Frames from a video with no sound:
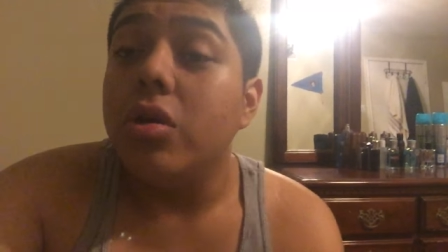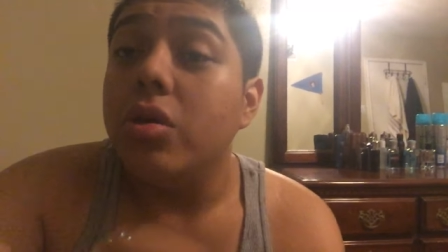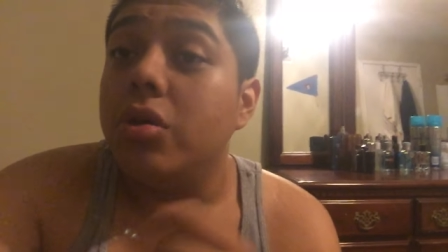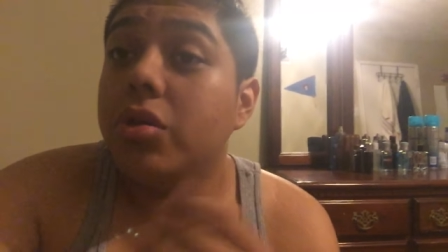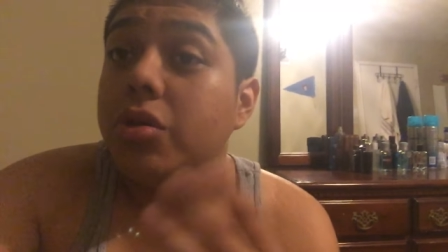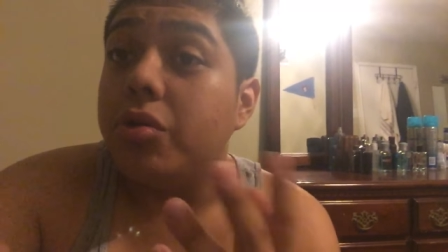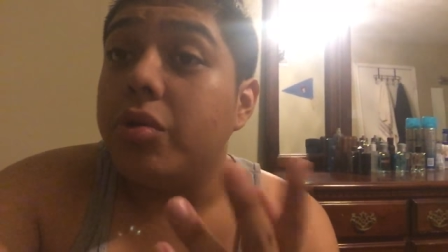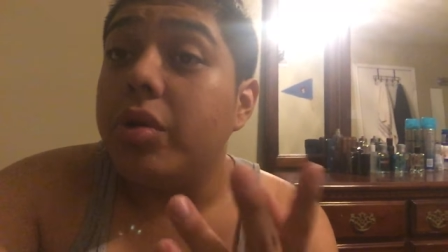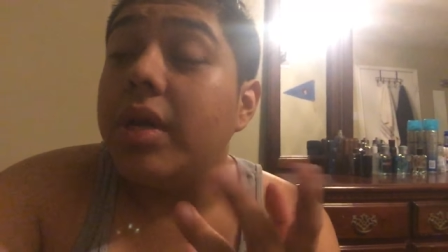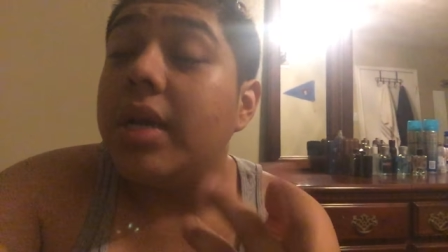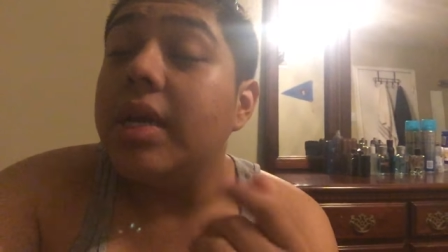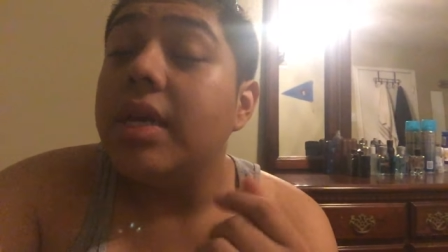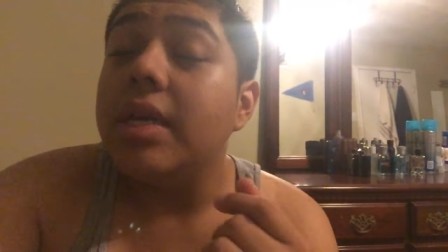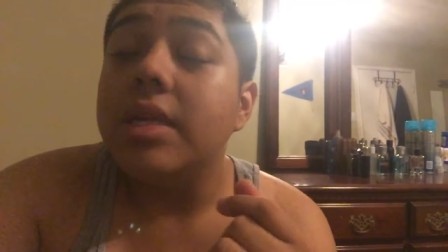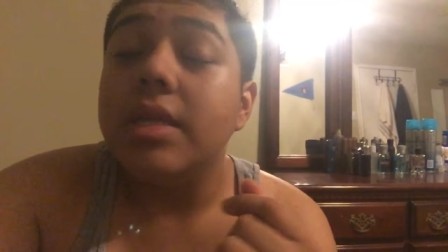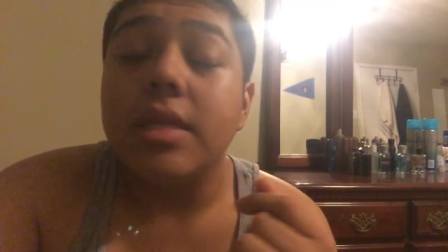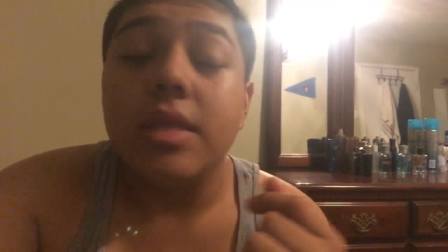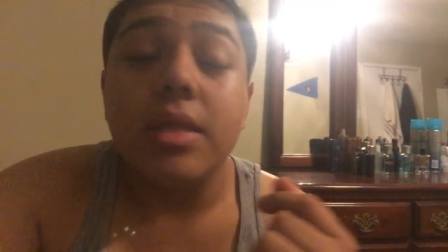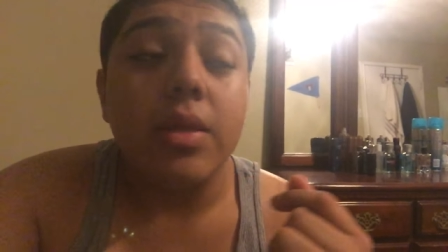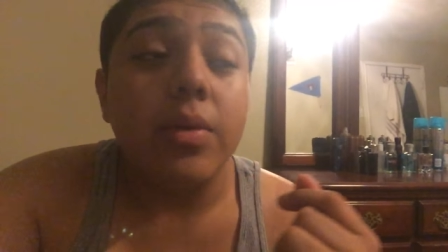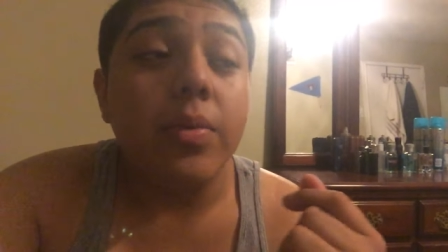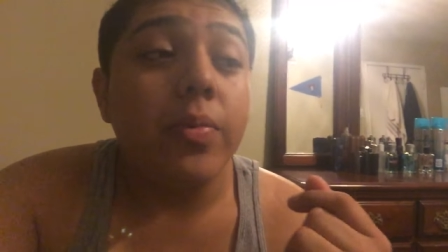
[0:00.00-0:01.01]
you
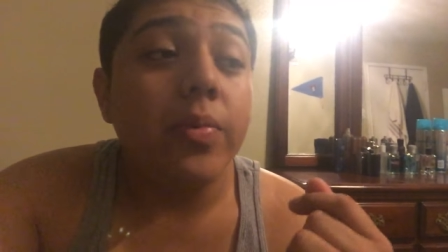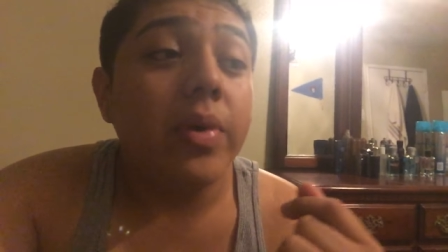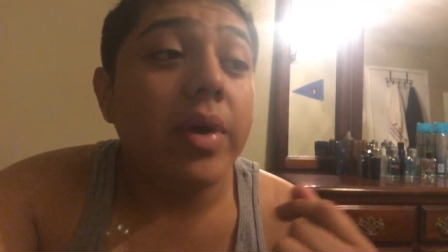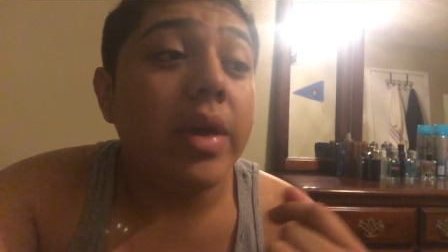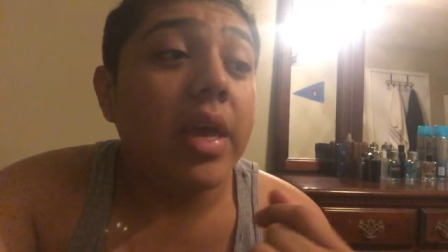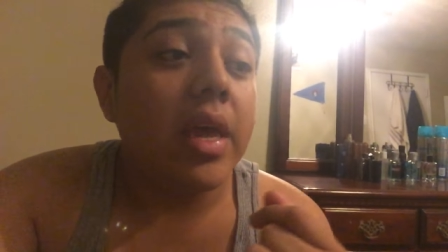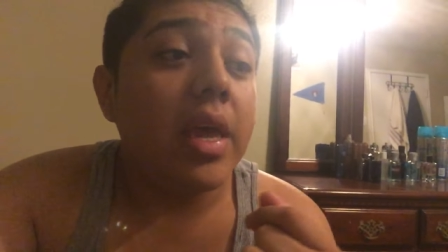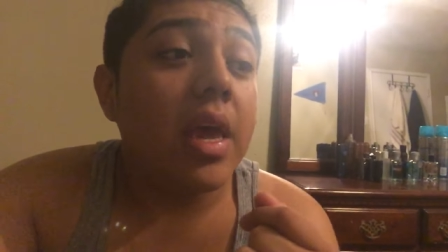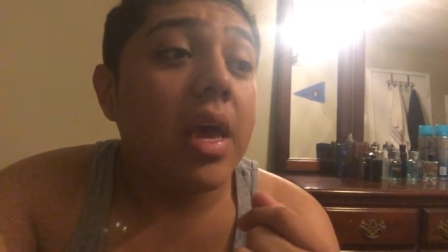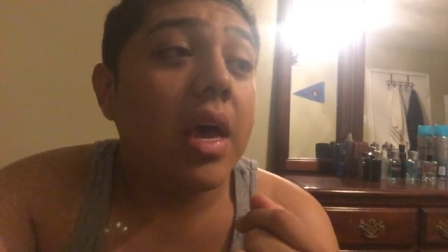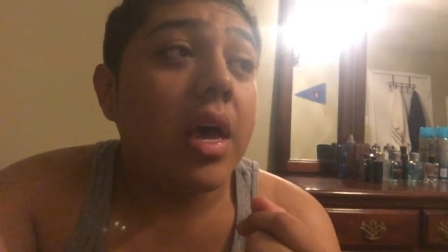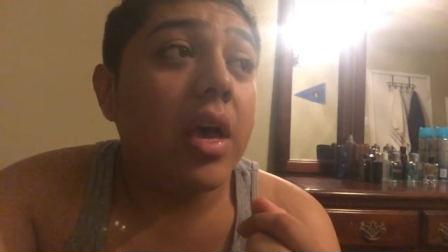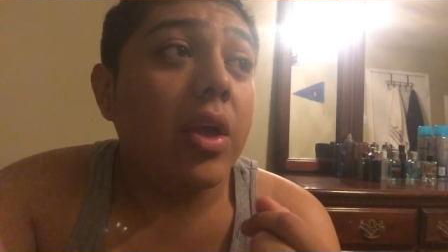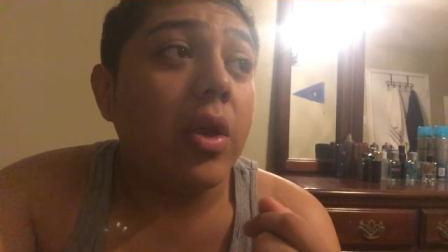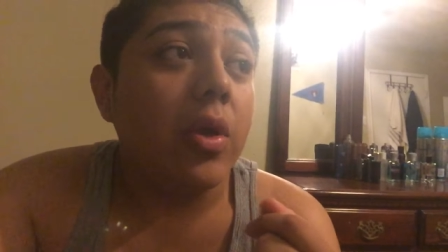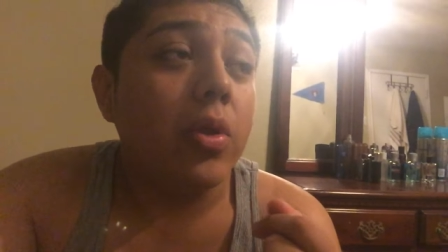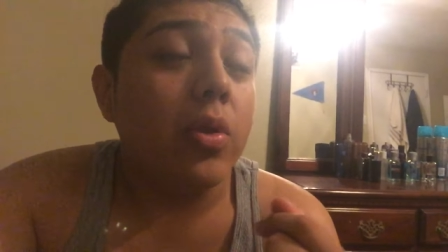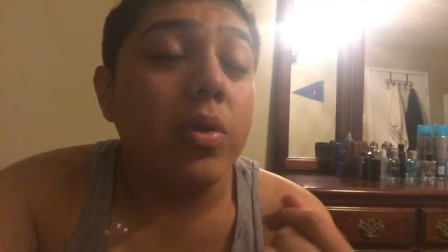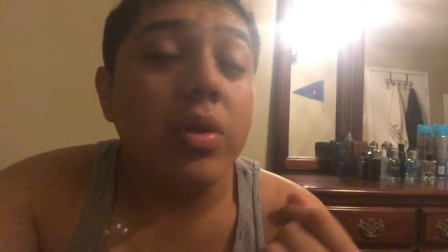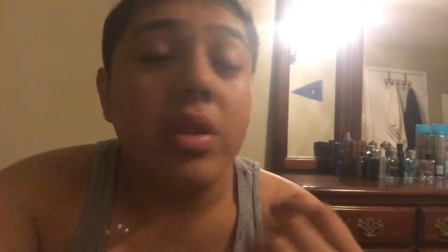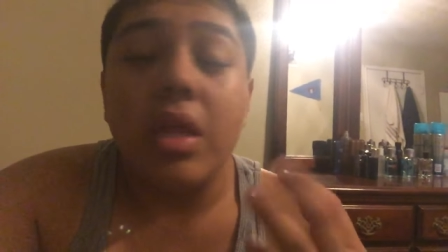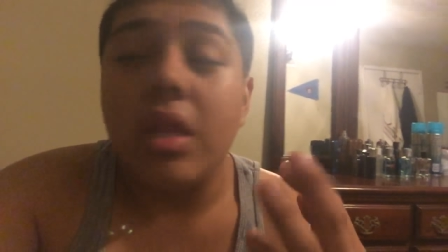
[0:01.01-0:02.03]
dress, the way how
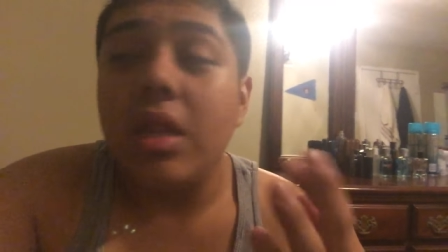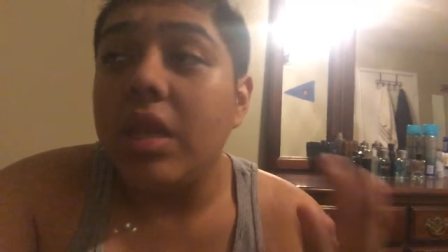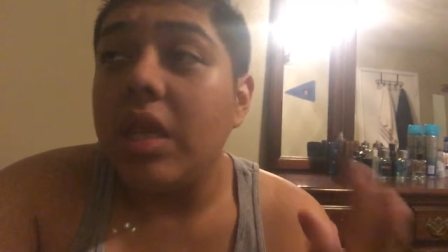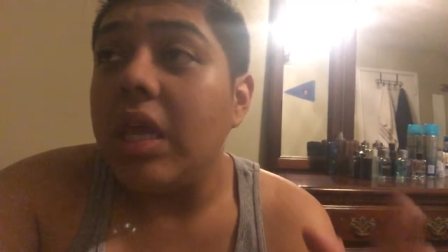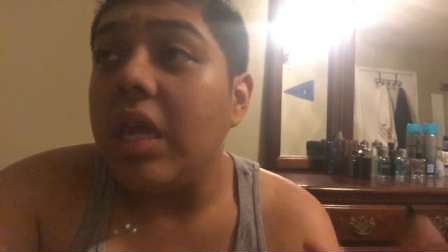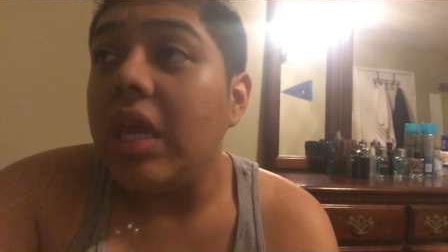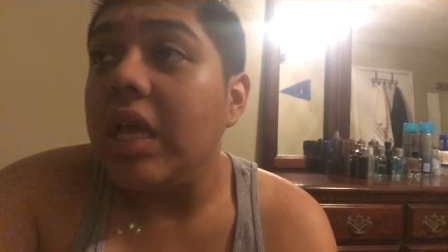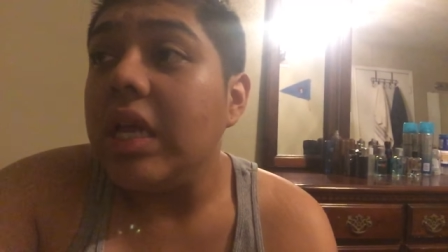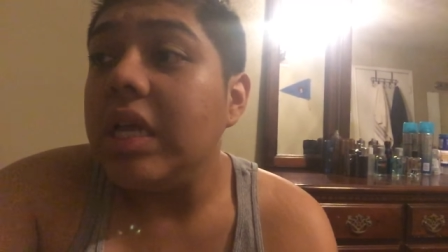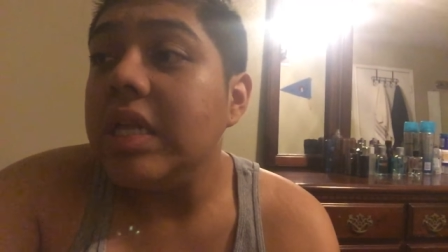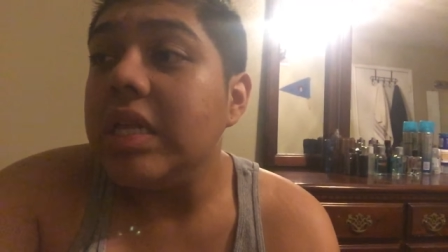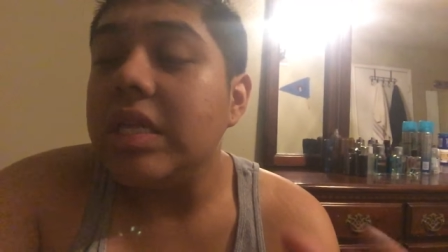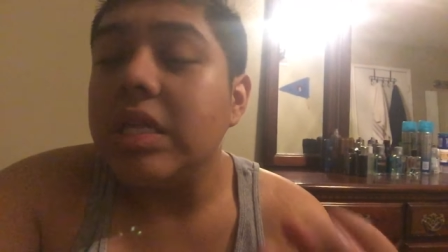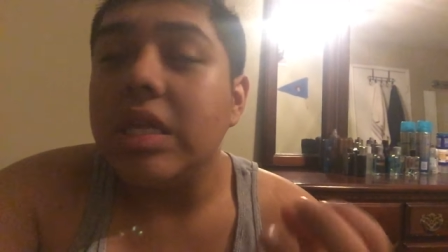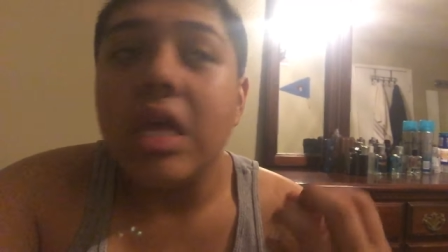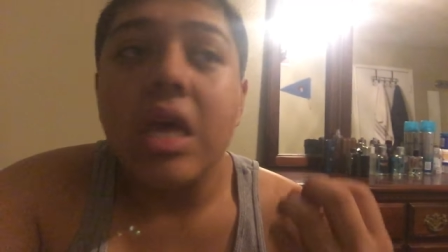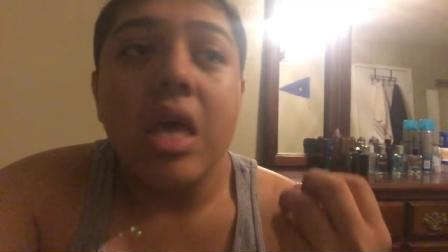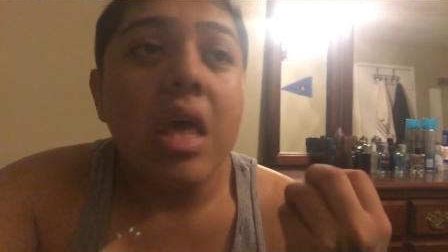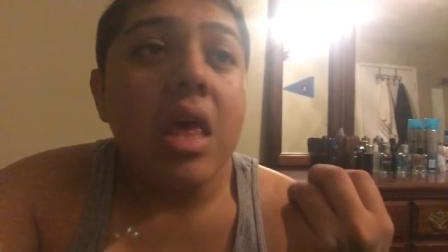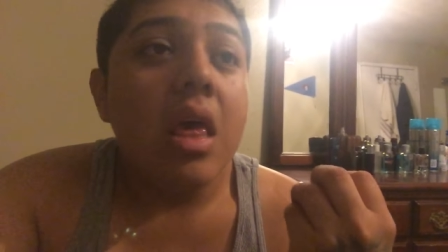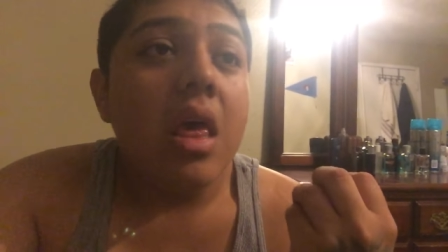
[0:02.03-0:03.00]
you do the things,